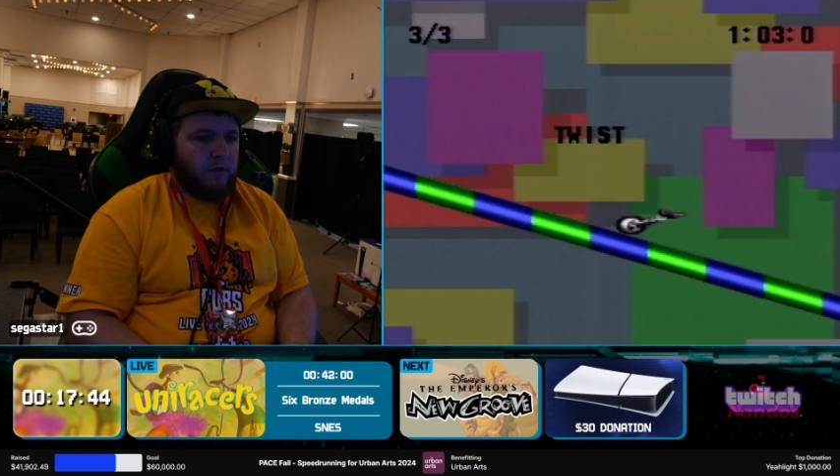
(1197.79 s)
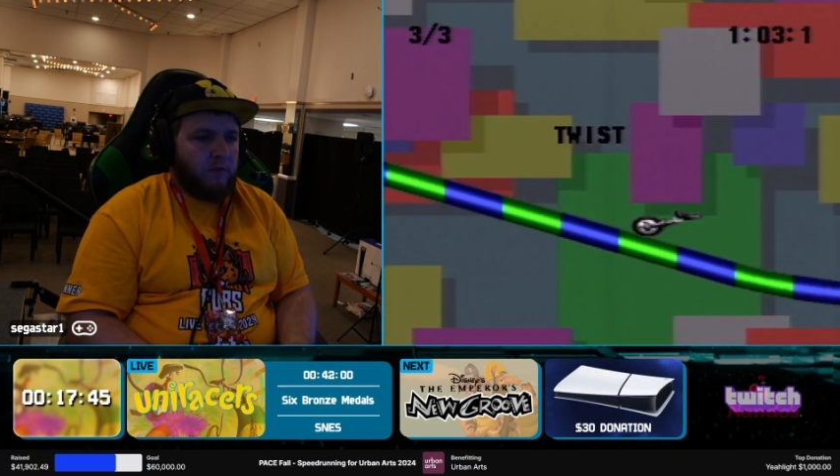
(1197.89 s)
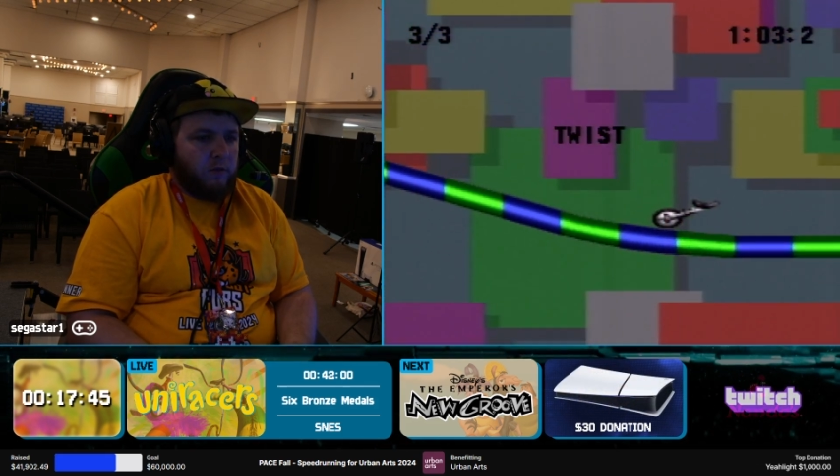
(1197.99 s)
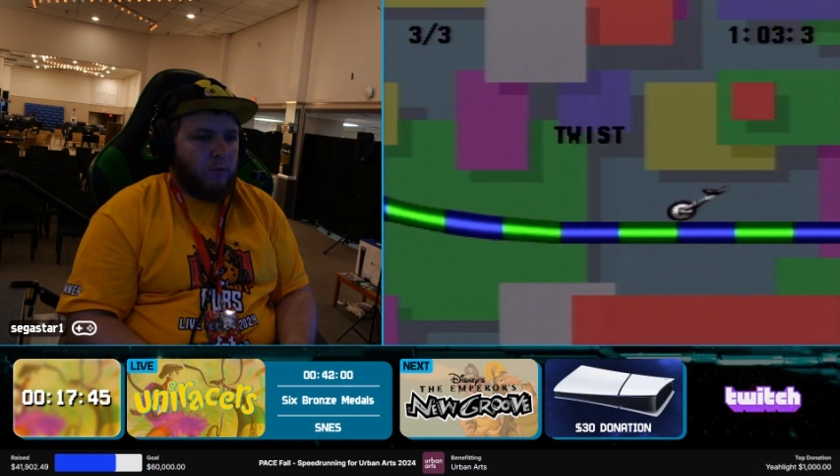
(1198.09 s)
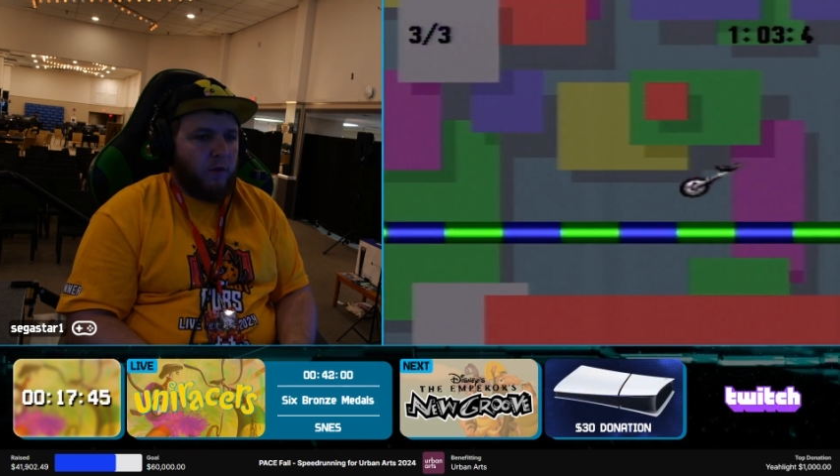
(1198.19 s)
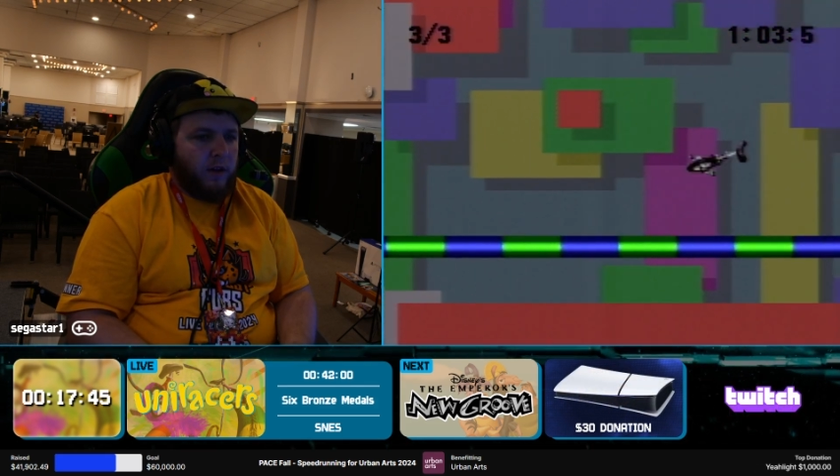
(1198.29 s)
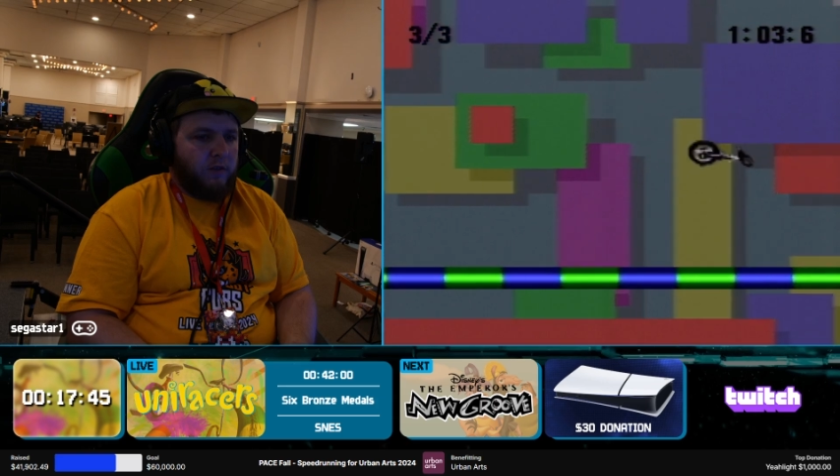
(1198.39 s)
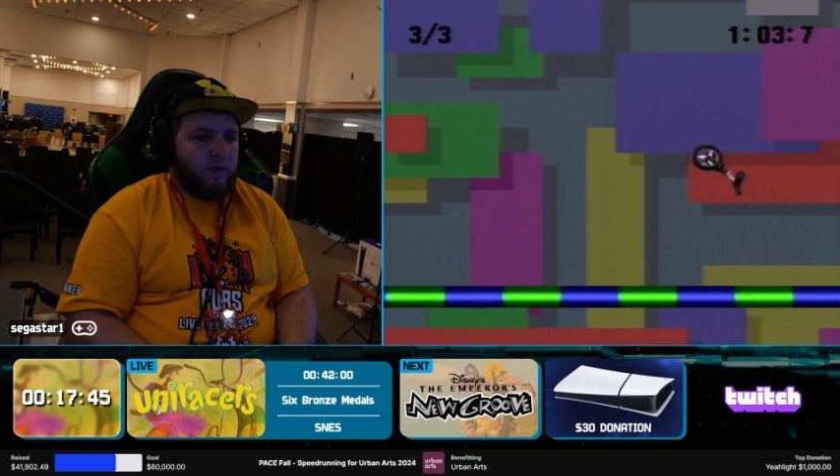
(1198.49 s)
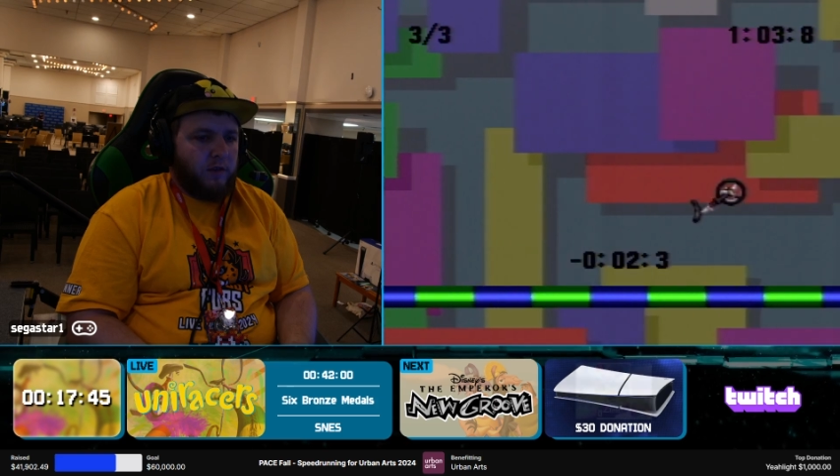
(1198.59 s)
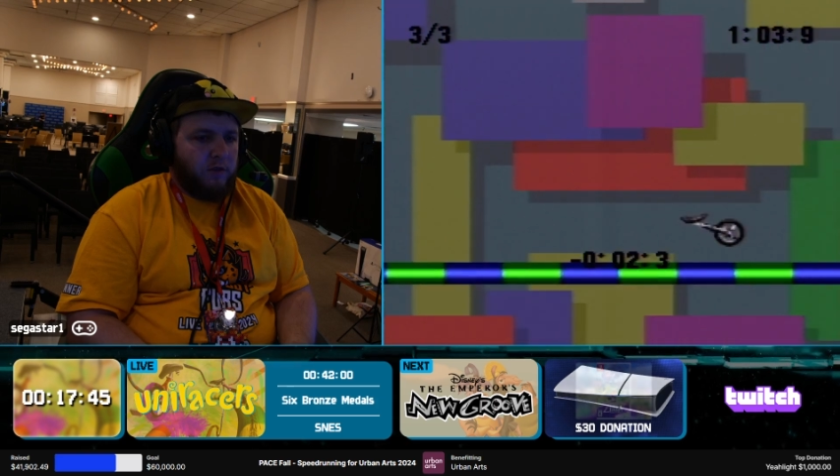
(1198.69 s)
little ways
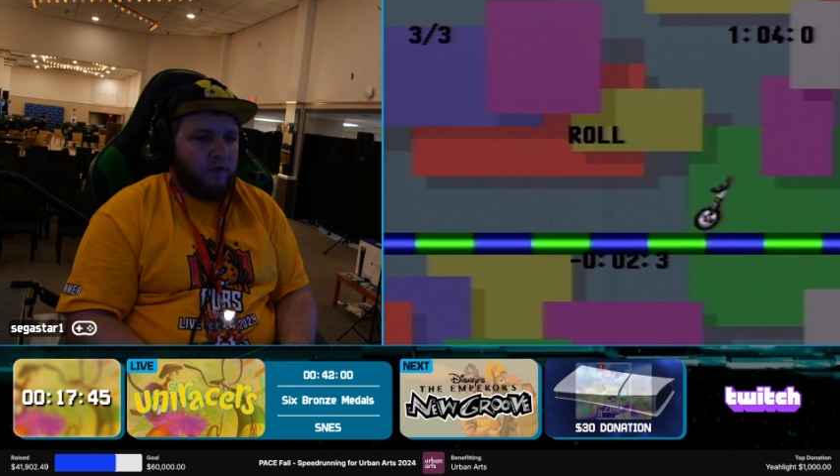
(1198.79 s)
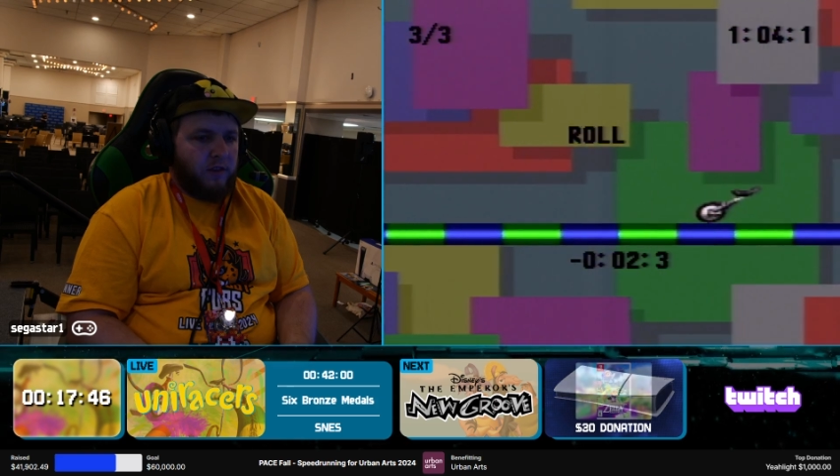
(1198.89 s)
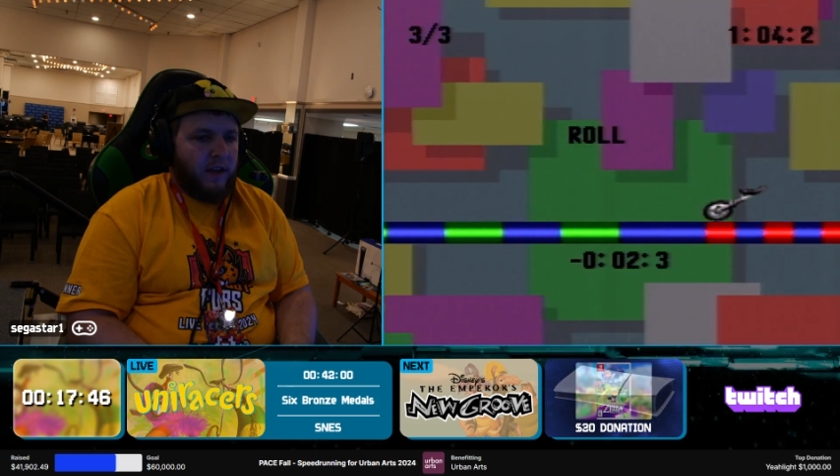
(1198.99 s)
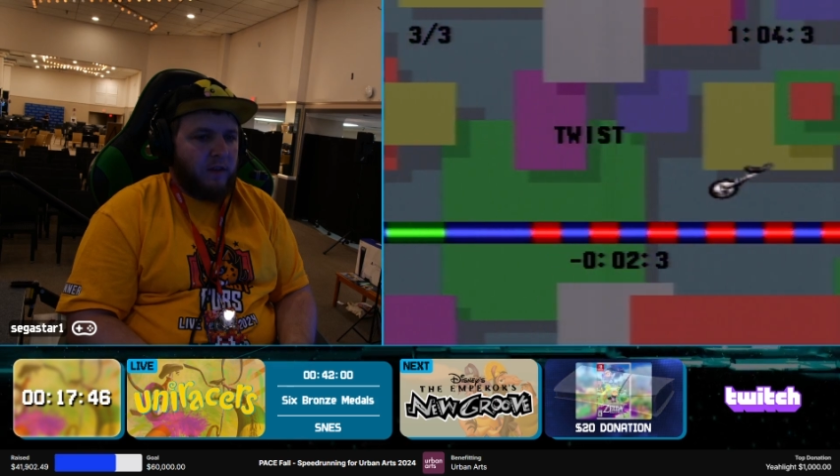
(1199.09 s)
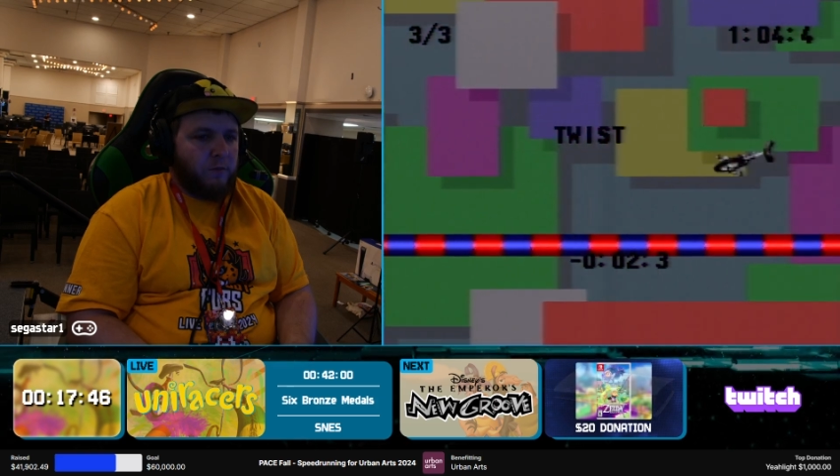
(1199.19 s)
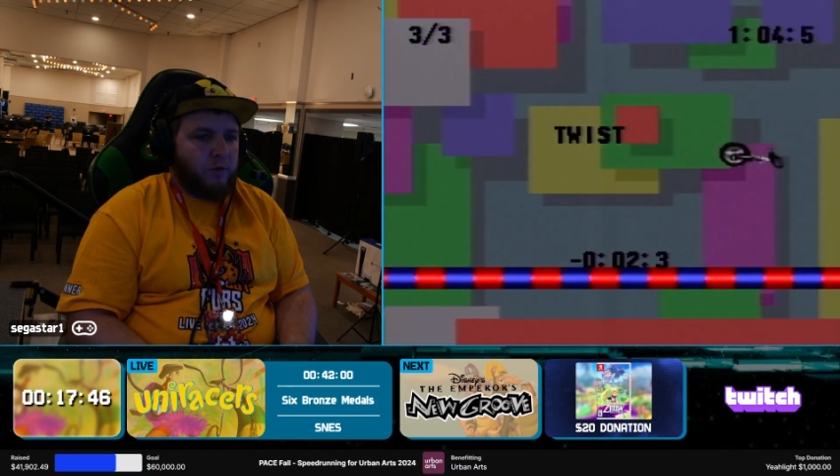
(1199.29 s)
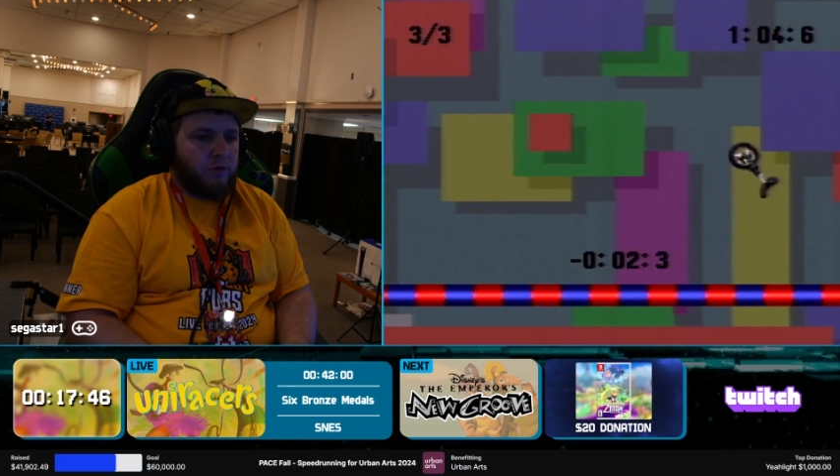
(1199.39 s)
that you can just add more